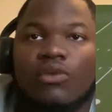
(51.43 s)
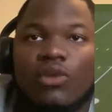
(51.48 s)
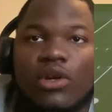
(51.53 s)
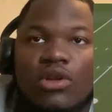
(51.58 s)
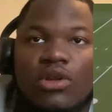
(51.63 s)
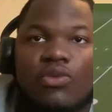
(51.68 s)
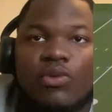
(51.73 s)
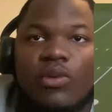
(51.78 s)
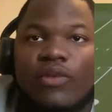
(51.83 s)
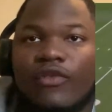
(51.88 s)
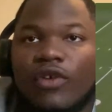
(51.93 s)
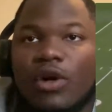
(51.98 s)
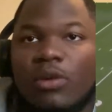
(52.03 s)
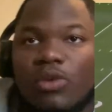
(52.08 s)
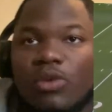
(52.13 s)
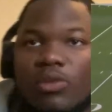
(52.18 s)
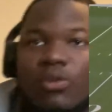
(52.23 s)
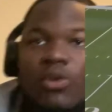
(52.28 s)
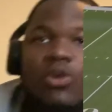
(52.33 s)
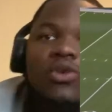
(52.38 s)
Where did we
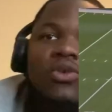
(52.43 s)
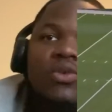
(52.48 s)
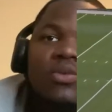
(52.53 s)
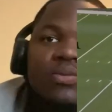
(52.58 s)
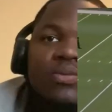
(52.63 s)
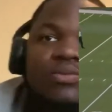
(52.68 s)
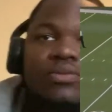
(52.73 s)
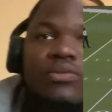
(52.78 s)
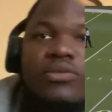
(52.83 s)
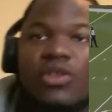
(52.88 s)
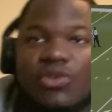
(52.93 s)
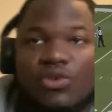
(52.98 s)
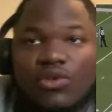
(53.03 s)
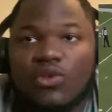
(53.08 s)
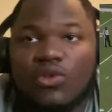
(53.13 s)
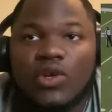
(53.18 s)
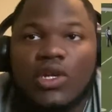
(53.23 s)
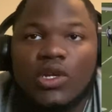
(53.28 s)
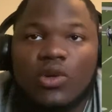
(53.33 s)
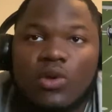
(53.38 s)
fumble, bro? He's a
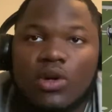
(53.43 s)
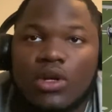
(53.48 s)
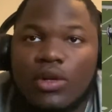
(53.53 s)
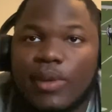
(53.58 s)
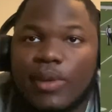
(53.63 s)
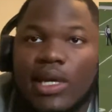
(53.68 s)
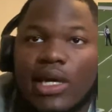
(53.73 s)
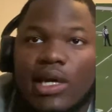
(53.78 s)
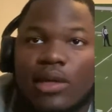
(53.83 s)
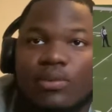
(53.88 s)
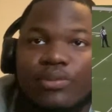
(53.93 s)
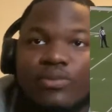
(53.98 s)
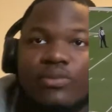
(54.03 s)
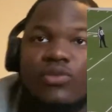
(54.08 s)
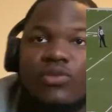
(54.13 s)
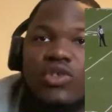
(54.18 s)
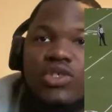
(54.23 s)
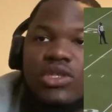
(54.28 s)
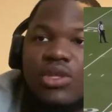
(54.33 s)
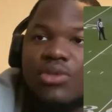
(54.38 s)
great quarterback.
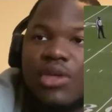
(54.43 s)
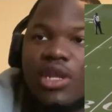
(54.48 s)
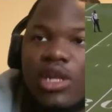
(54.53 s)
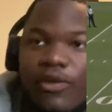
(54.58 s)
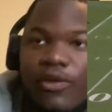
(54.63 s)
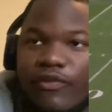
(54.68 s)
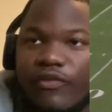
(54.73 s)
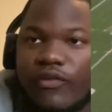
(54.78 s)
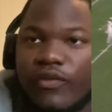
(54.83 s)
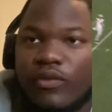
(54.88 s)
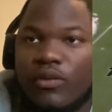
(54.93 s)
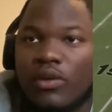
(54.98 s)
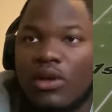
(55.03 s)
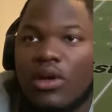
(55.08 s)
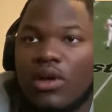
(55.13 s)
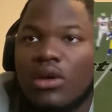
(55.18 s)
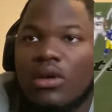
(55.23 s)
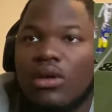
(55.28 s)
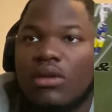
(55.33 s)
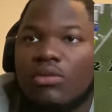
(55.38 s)
He just had a
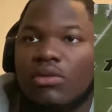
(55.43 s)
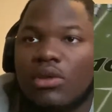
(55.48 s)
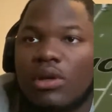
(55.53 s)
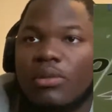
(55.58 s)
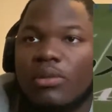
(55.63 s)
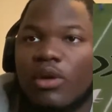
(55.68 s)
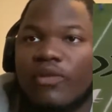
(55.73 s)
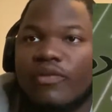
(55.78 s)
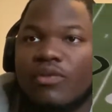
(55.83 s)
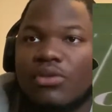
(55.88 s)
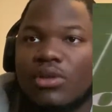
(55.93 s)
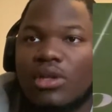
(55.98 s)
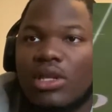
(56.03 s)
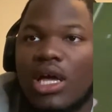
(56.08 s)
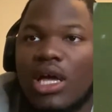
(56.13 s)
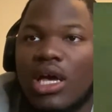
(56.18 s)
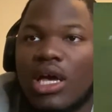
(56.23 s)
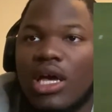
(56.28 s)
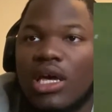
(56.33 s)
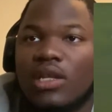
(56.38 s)
terrible offensive
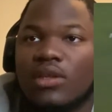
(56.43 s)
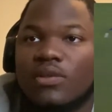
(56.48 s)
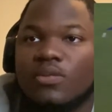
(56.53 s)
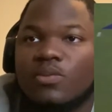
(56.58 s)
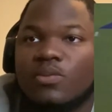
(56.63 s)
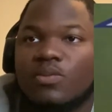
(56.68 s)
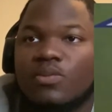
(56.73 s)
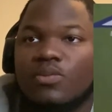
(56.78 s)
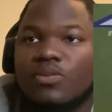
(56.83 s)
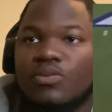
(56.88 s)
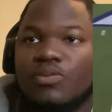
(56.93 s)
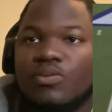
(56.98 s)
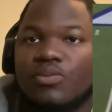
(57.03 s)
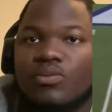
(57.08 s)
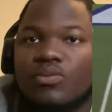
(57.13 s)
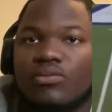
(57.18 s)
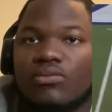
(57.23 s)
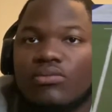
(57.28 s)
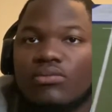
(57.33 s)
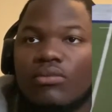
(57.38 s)
line. Olave
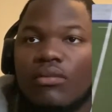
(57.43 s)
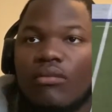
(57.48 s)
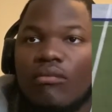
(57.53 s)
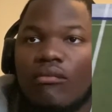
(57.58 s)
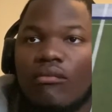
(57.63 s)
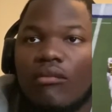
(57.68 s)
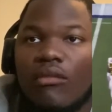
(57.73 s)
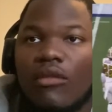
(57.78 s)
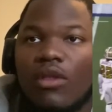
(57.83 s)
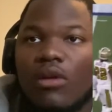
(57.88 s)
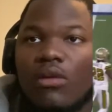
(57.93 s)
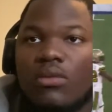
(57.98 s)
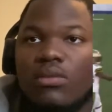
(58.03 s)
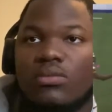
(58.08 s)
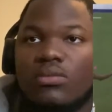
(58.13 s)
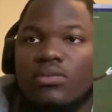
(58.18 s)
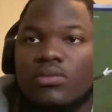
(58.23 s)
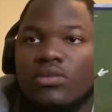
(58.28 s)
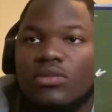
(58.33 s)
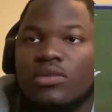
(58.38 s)
again, very close to
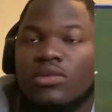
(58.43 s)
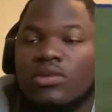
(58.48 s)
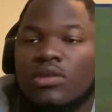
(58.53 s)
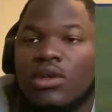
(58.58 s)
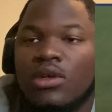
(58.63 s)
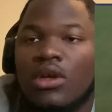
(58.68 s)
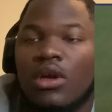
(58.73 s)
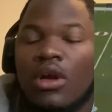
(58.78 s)
a first down.